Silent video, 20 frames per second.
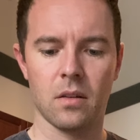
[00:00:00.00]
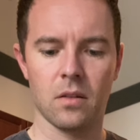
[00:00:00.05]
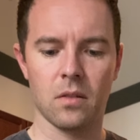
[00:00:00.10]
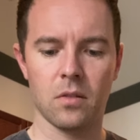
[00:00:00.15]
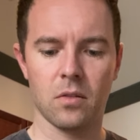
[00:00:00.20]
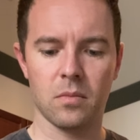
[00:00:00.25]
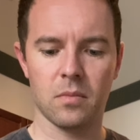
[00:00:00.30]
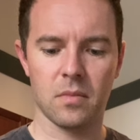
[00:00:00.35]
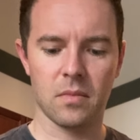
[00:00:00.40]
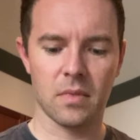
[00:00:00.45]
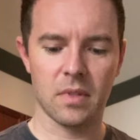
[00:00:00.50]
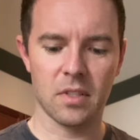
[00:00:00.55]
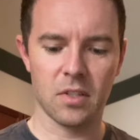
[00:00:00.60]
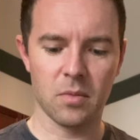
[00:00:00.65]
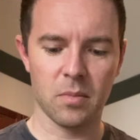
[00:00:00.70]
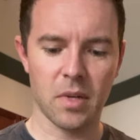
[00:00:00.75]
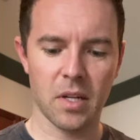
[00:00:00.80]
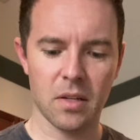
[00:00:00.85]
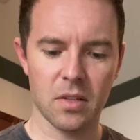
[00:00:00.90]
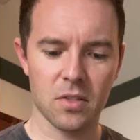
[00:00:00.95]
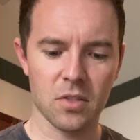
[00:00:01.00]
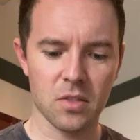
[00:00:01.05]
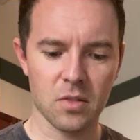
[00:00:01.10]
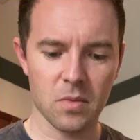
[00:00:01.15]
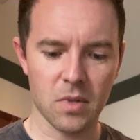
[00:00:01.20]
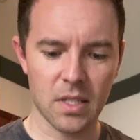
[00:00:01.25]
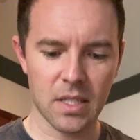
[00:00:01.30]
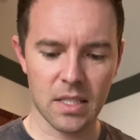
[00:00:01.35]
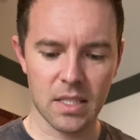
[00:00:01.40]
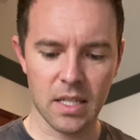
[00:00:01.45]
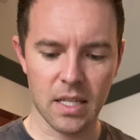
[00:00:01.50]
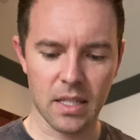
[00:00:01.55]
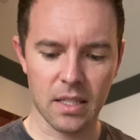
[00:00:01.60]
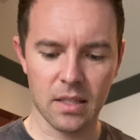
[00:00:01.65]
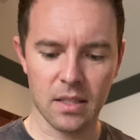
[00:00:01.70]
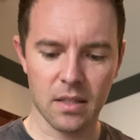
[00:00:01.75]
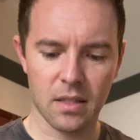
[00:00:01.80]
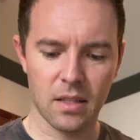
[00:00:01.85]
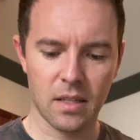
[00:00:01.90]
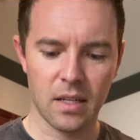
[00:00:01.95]
and you might just want to
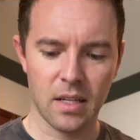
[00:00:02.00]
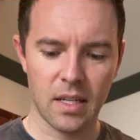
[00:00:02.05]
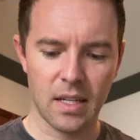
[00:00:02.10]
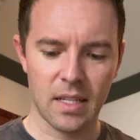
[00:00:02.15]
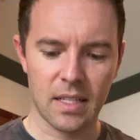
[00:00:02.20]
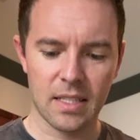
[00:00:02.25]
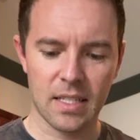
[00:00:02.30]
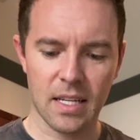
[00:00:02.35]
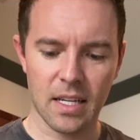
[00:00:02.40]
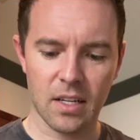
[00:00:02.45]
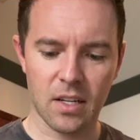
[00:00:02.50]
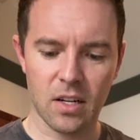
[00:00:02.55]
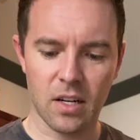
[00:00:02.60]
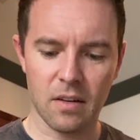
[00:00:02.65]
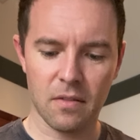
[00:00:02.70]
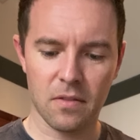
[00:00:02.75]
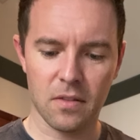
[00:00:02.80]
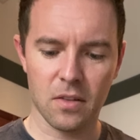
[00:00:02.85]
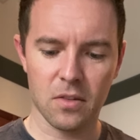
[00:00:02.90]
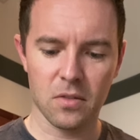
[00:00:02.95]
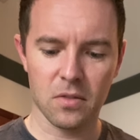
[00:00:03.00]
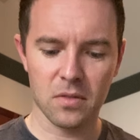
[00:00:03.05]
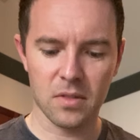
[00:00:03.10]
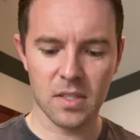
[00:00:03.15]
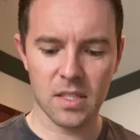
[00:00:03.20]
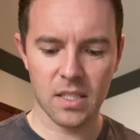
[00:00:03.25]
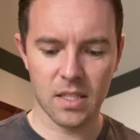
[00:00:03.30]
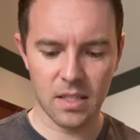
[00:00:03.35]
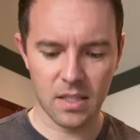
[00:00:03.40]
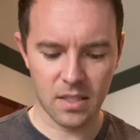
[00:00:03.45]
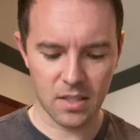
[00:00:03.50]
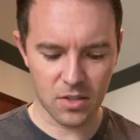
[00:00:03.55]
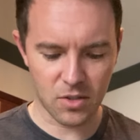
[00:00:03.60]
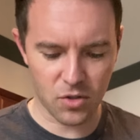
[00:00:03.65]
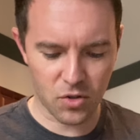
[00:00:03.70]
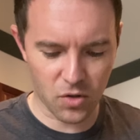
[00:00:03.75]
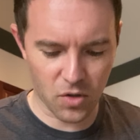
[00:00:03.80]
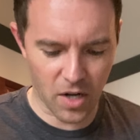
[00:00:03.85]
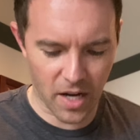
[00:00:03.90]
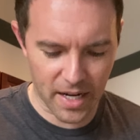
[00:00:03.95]
take off those
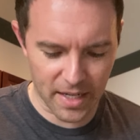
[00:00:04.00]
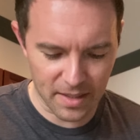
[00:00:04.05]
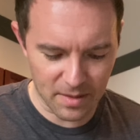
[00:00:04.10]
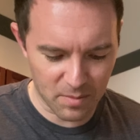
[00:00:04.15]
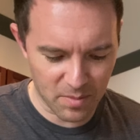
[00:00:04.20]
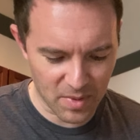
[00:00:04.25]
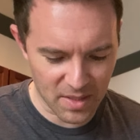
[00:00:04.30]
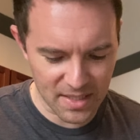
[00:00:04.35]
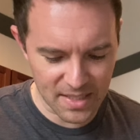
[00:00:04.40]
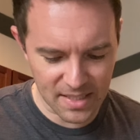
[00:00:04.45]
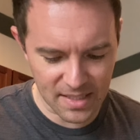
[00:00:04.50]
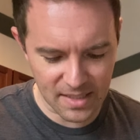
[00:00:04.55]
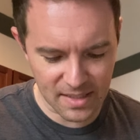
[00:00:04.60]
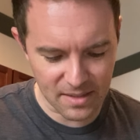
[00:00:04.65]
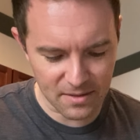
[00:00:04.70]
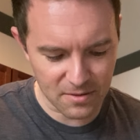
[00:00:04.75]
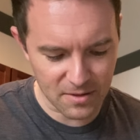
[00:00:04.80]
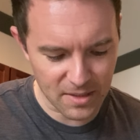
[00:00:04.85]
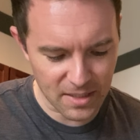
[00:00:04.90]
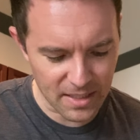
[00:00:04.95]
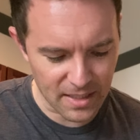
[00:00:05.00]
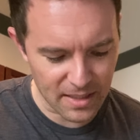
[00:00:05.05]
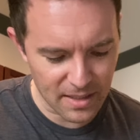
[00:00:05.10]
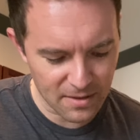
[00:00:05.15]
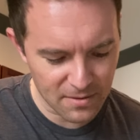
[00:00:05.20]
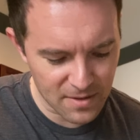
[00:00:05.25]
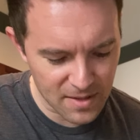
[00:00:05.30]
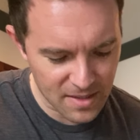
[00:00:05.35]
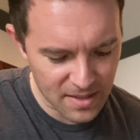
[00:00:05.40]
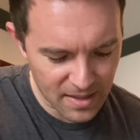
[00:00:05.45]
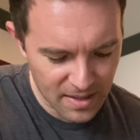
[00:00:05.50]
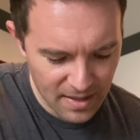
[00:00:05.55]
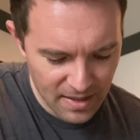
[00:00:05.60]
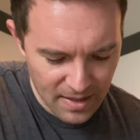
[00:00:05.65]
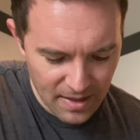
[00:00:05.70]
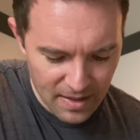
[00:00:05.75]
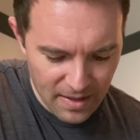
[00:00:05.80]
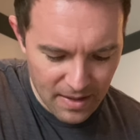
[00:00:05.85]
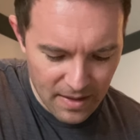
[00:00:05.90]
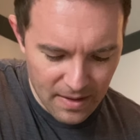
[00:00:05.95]
dried pieces of leaves.
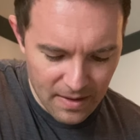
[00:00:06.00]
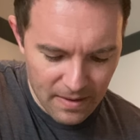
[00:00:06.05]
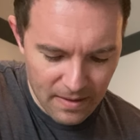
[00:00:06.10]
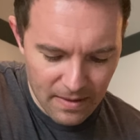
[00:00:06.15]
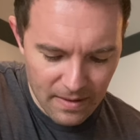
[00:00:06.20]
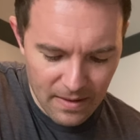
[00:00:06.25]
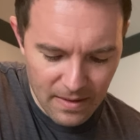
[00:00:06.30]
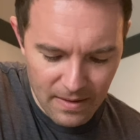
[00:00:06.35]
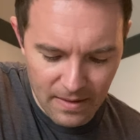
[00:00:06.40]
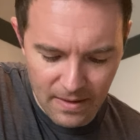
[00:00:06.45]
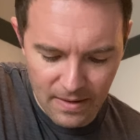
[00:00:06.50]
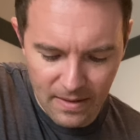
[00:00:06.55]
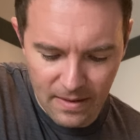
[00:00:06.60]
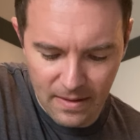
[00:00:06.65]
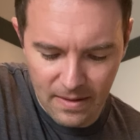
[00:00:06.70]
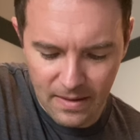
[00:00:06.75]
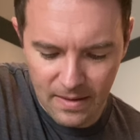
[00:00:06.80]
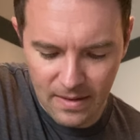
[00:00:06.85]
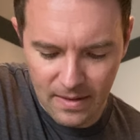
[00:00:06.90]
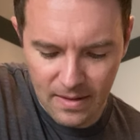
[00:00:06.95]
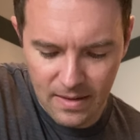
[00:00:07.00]
And